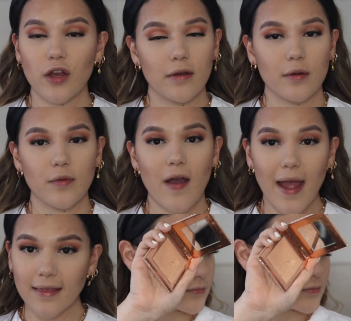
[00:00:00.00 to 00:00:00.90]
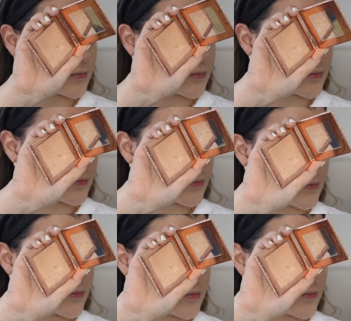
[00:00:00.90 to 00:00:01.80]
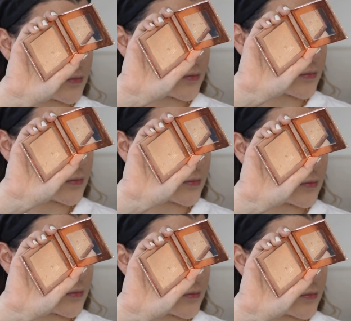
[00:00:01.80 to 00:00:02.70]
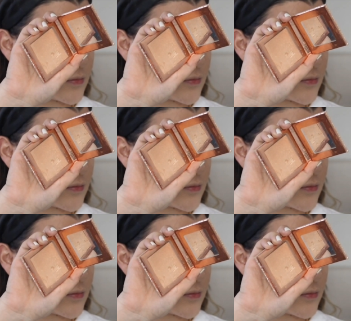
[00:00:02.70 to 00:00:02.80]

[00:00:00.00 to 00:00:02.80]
and go in with highlight, and for highlight I'm using the Dose of Colors